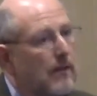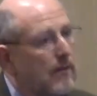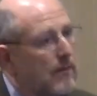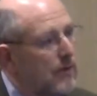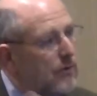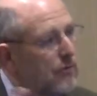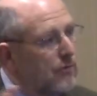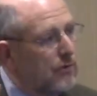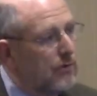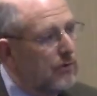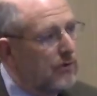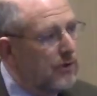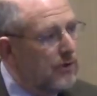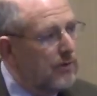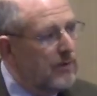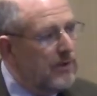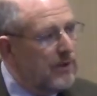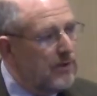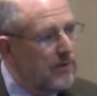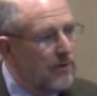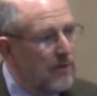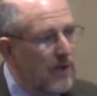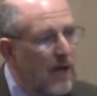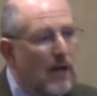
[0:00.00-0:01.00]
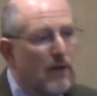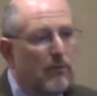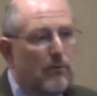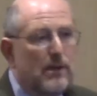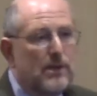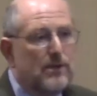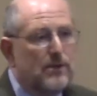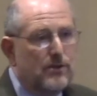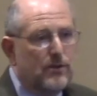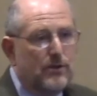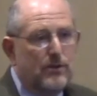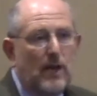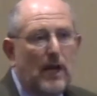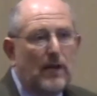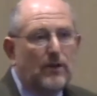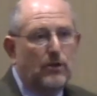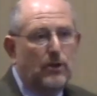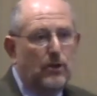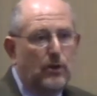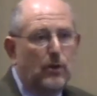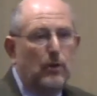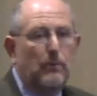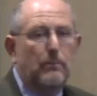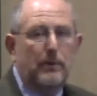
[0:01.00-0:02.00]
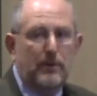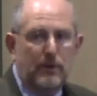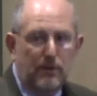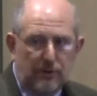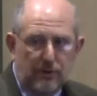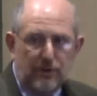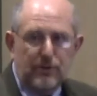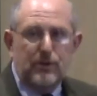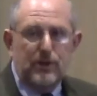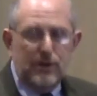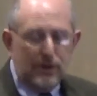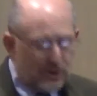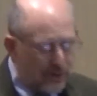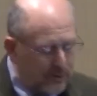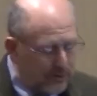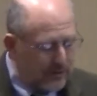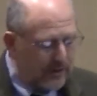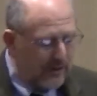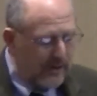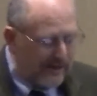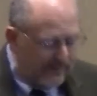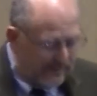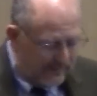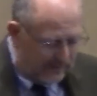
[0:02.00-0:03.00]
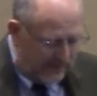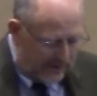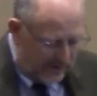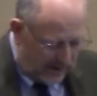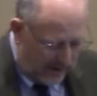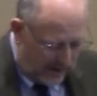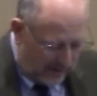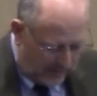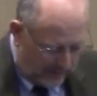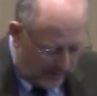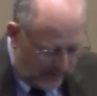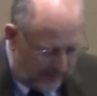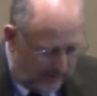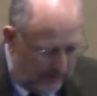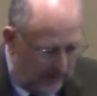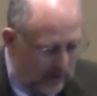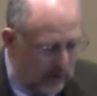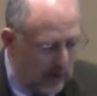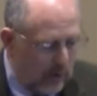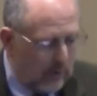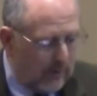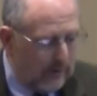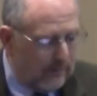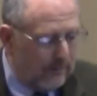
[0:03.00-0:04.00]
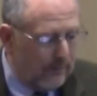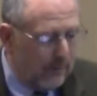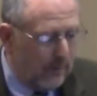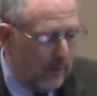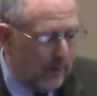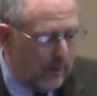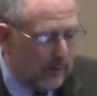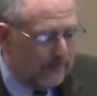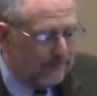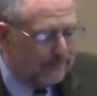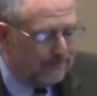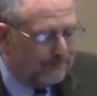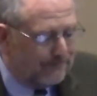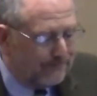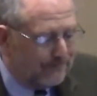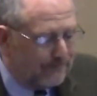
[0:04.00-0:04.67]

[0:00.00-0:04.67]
These are not reasons not to do it, but they're just issues that have to be dealt with in going forward.